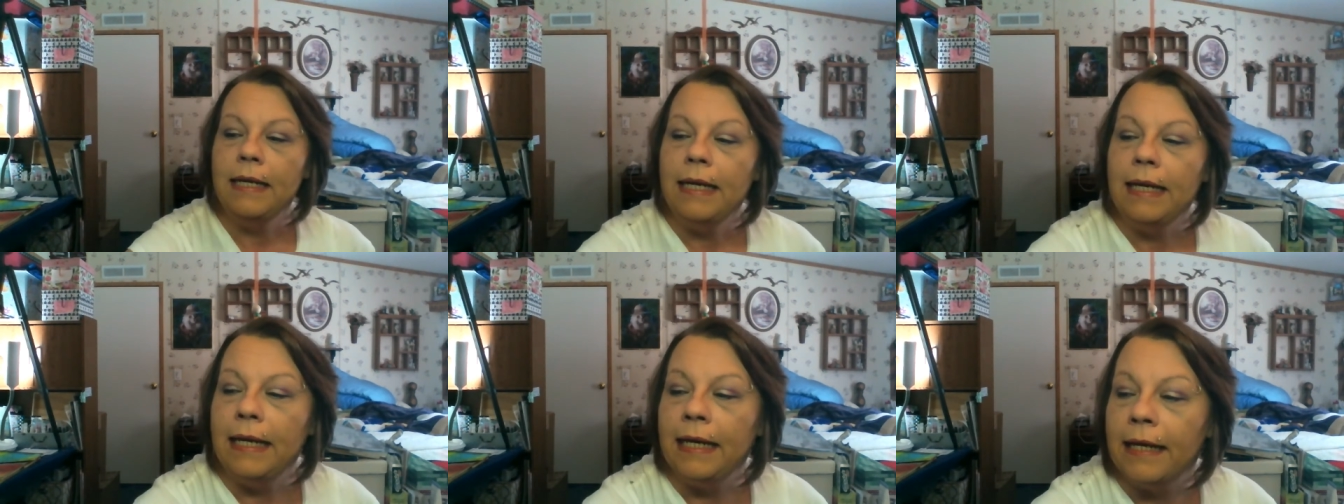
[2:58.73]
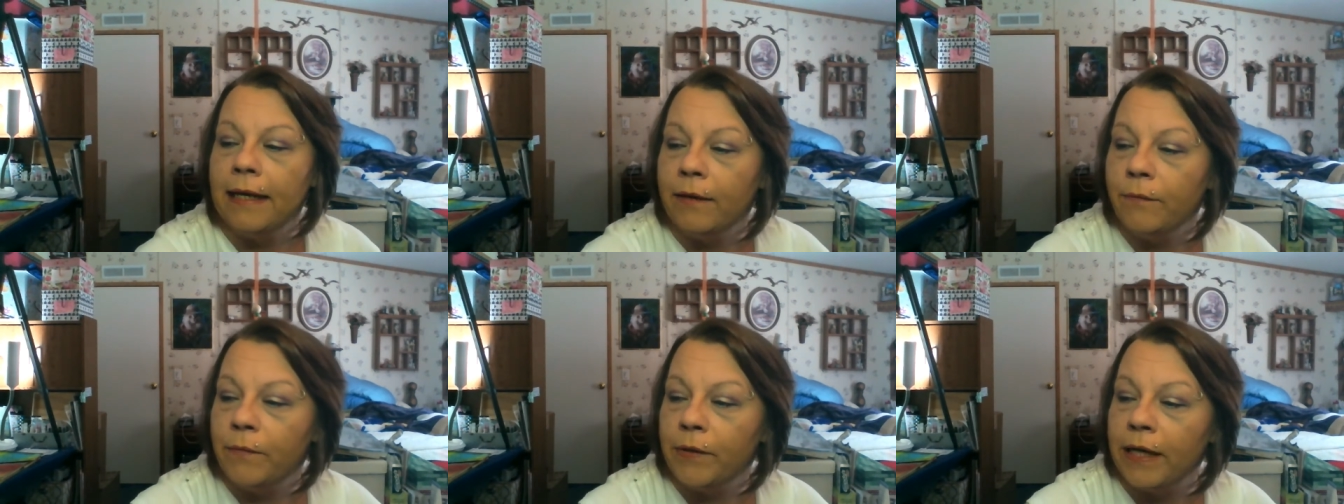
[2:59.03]

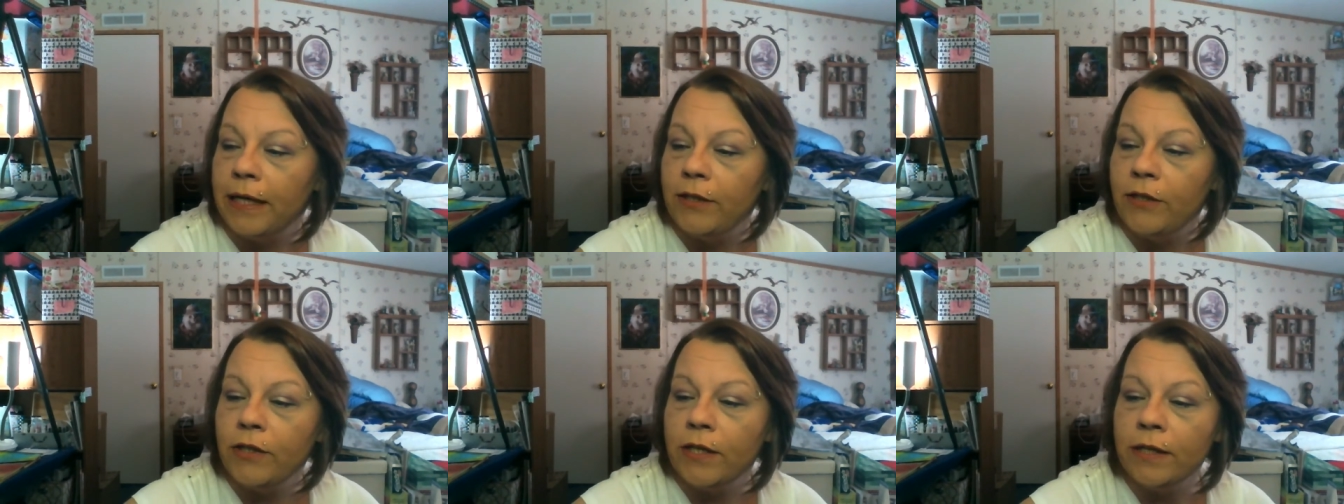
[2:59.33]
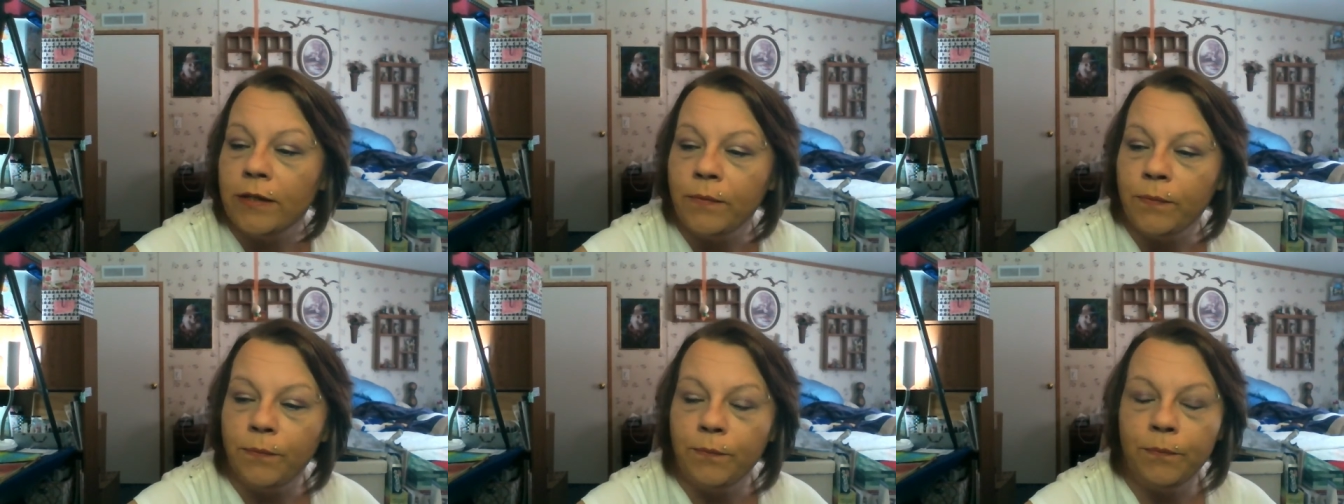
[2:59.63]
And when I
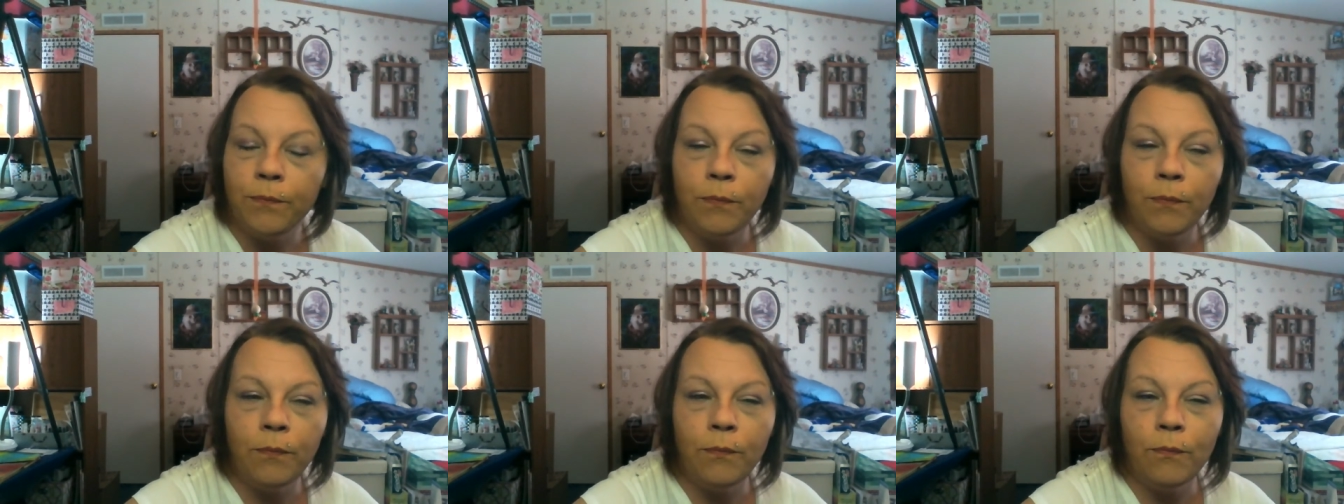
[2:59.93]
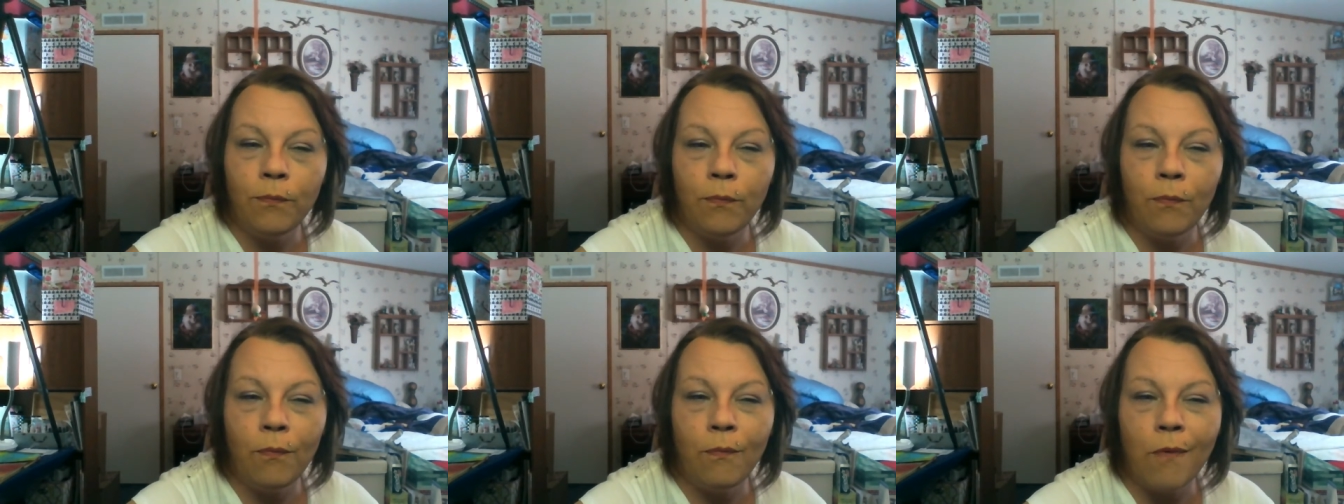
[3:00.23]
just
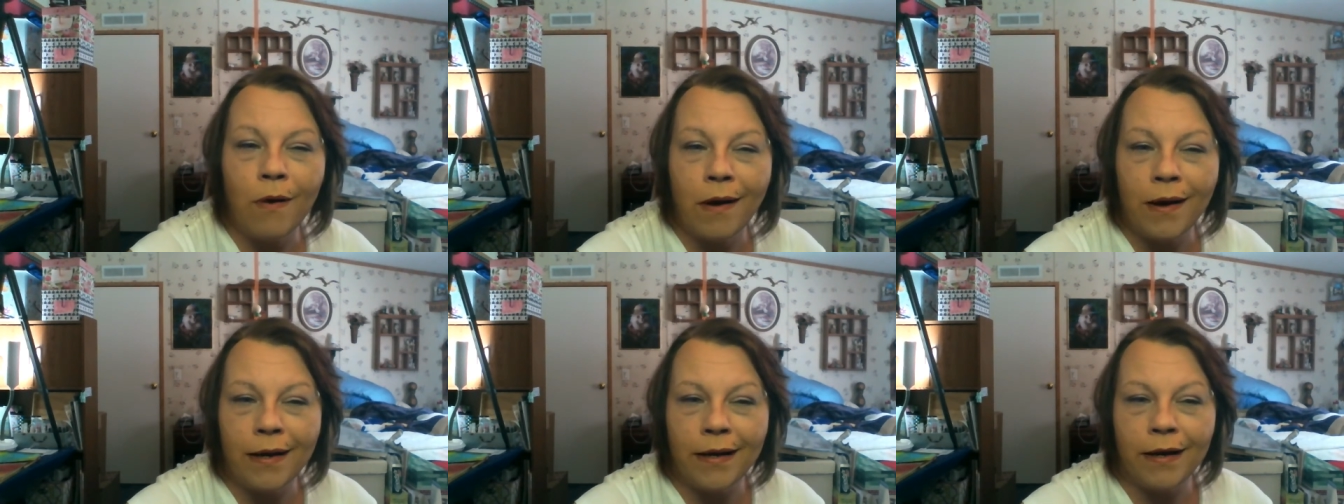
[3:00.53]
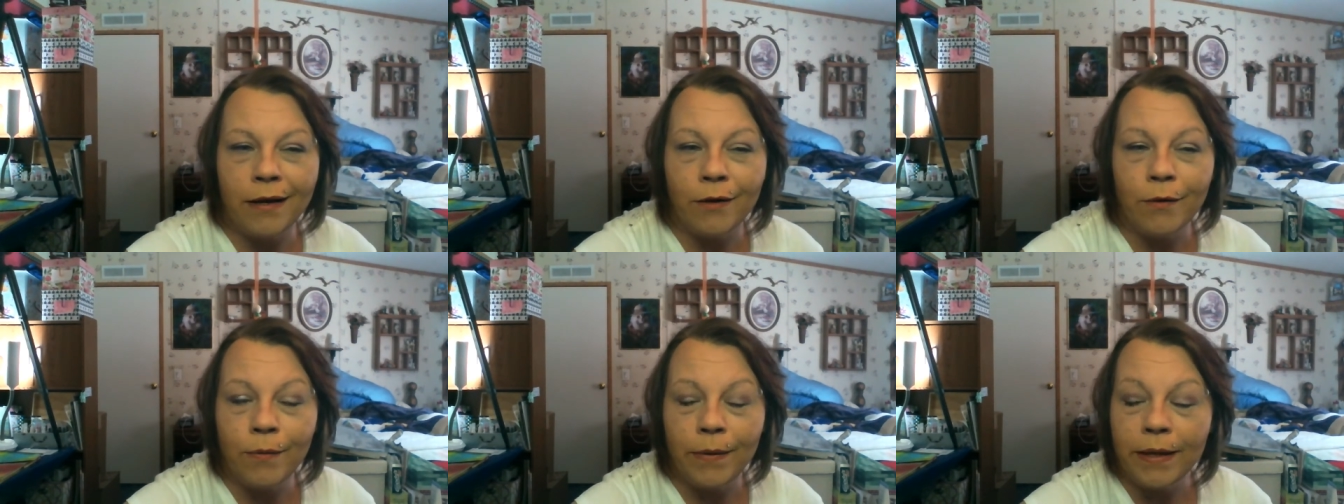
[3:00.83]
want
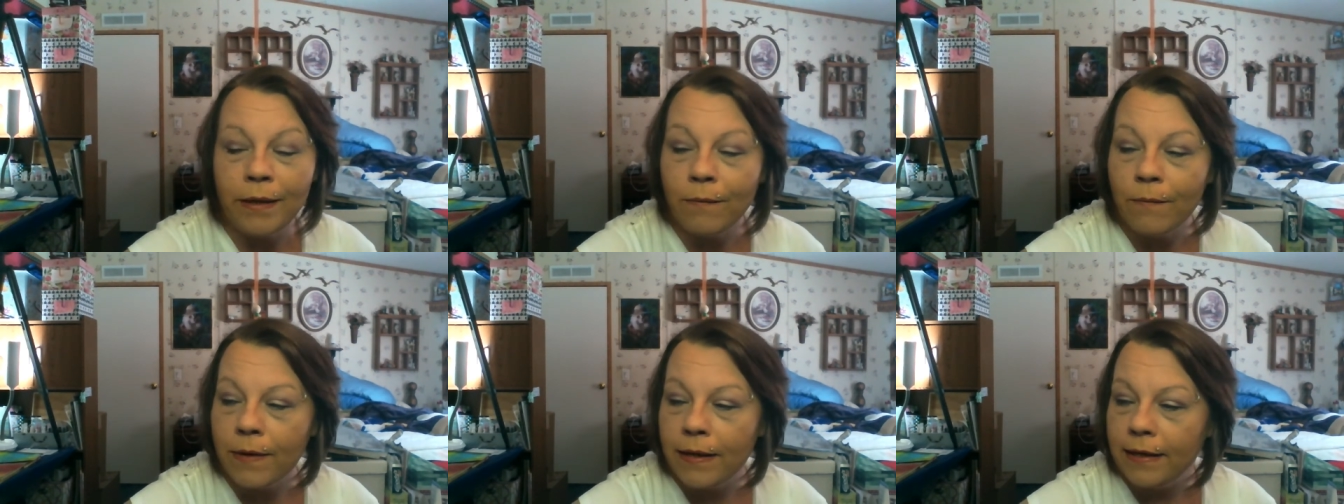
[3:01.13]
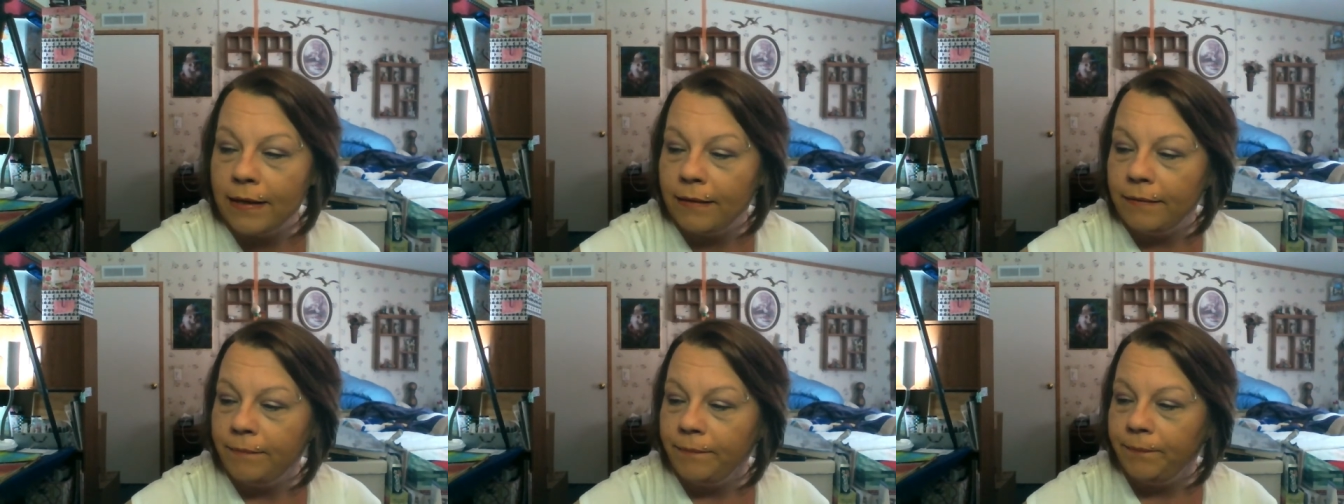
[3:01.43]
a quick
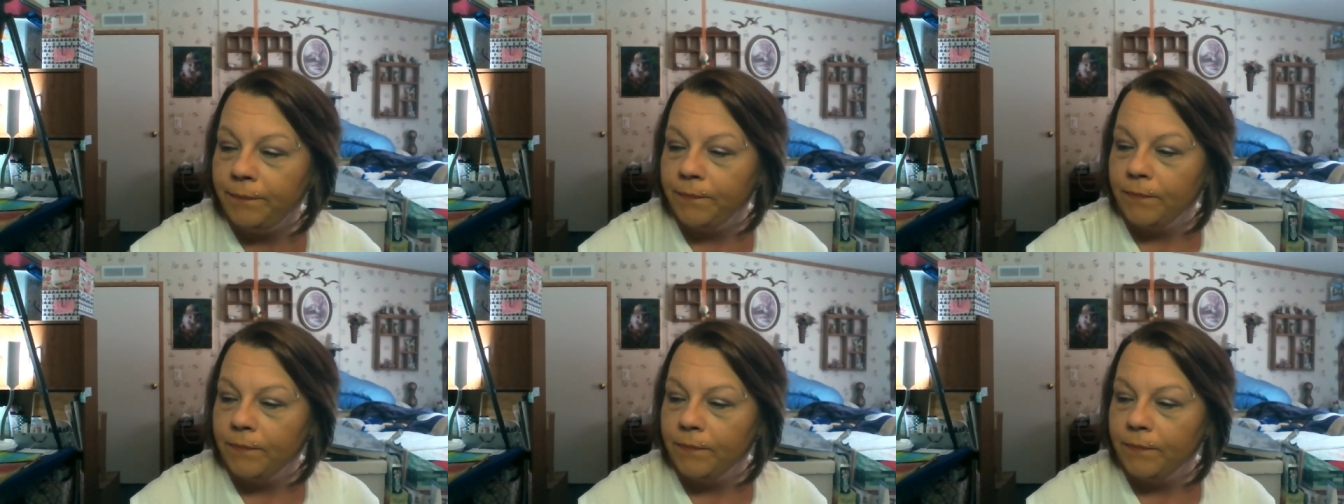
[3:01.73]
one,